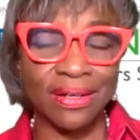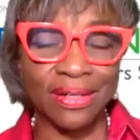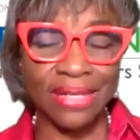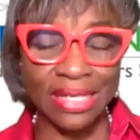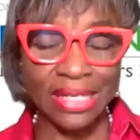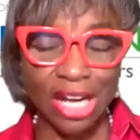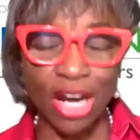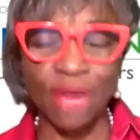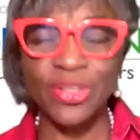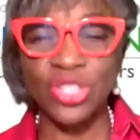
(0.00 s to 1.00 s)

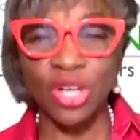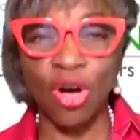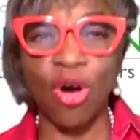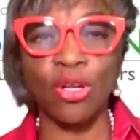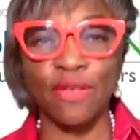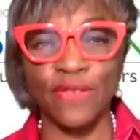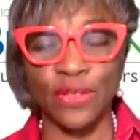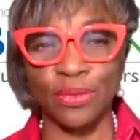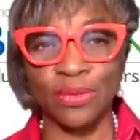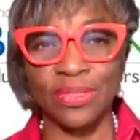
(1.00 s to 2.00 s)
encouraging all of
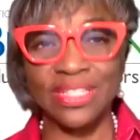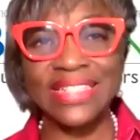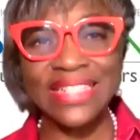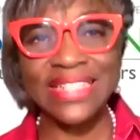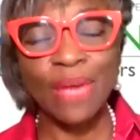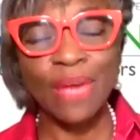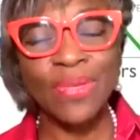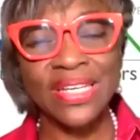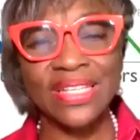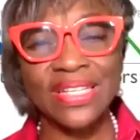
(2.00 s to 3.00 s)
you, connect with
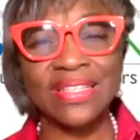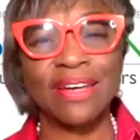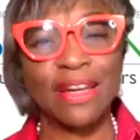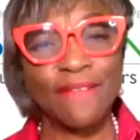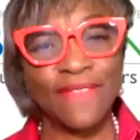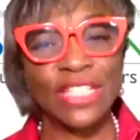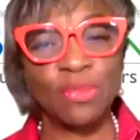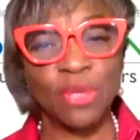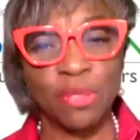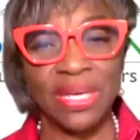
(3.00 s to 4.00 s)
us on our
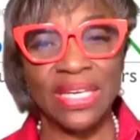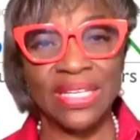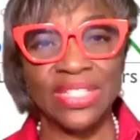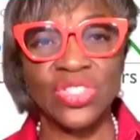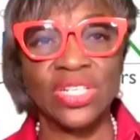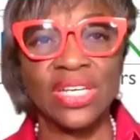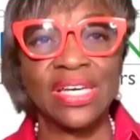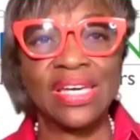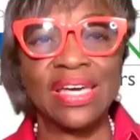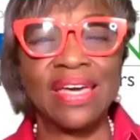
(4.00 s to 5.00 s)
Facebook page
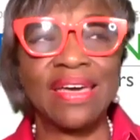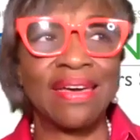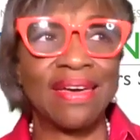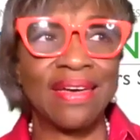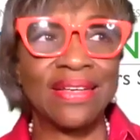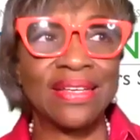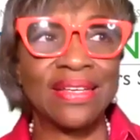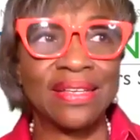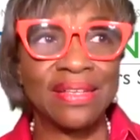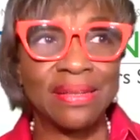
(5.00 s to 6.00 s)
at
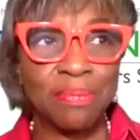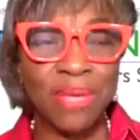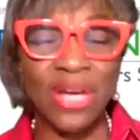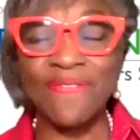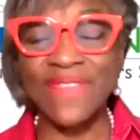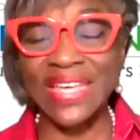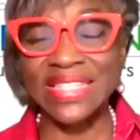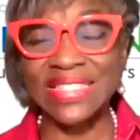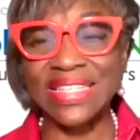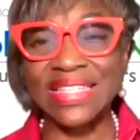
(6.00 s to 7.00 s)
Better
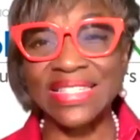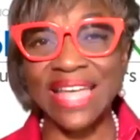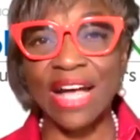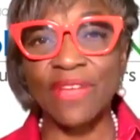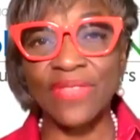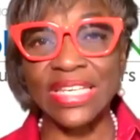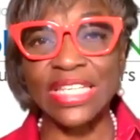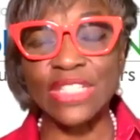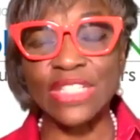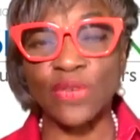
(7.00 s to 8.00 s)
Investing
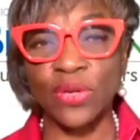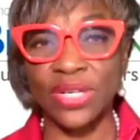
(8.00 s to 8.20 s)
Southeast Florida